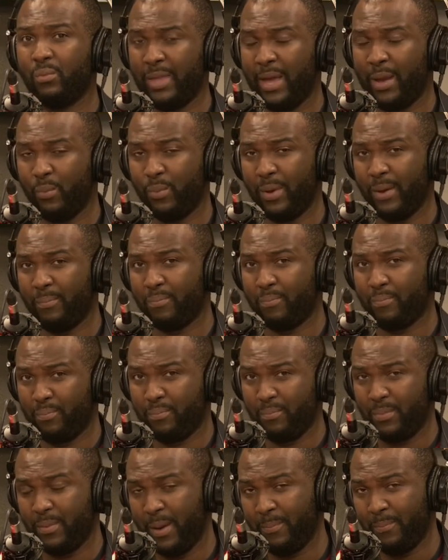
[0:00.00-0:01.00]
that we're
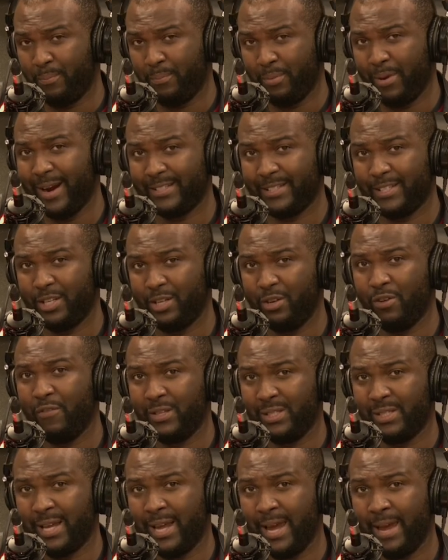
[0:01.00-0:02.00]
mm. uh, practicing
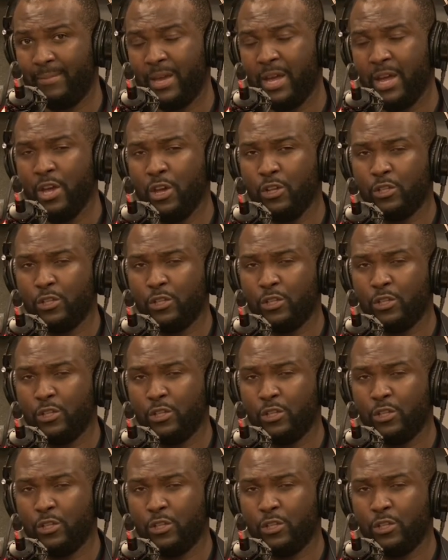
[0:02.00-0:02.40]
over time.